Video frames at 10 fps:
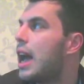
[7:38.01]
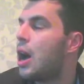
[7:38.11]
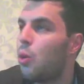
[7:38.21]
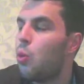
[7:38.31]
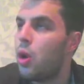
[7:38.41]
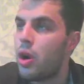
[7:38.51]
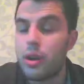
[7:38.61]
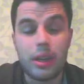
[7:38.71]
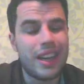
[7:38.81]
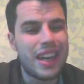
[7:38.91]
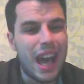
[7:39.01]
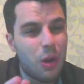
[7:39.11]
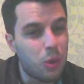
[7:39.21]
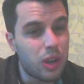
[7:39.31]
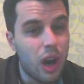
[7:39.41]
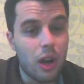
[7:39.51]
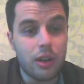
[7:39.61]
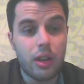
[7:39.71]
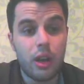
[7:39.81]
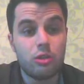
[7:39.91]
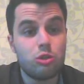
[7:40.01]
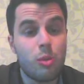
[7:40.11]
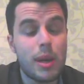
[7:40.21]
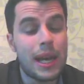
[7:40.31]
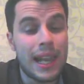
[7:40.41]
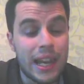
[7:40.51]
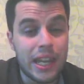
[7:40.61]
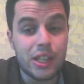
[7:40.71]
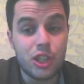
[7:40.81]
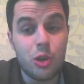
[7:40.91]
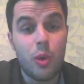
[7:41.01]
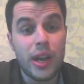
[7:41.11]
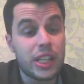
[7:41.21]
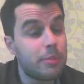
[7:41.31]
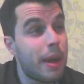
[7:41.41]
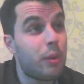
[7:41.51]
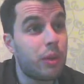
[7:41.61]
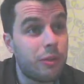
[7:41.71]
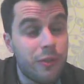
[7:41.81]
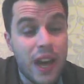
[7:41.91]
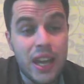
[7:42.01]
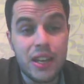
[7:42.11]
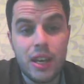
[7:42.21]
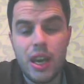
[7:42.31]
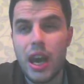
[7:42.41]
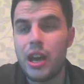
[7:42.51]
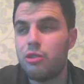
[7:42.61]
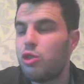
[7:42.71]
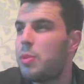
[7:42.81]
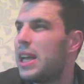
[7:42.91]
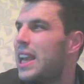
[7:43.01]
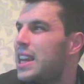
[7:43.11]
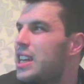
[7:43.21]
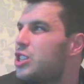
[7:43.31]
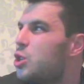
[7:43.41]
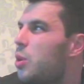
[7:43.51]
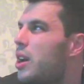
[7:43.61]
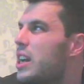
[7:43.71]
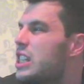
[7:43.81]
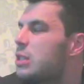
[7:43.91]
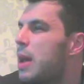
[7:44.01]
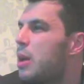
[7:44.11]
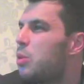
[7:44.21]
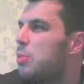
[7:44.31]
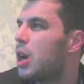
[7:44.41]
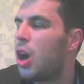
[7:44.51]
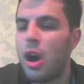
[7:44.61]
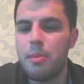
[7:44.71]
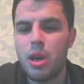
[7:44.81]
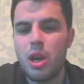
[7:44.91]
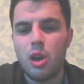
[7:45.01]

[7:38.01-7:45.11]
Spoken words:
outwork and outgun a Robert Helenius who I expect will fade, and a Robert Helenius who I expect will become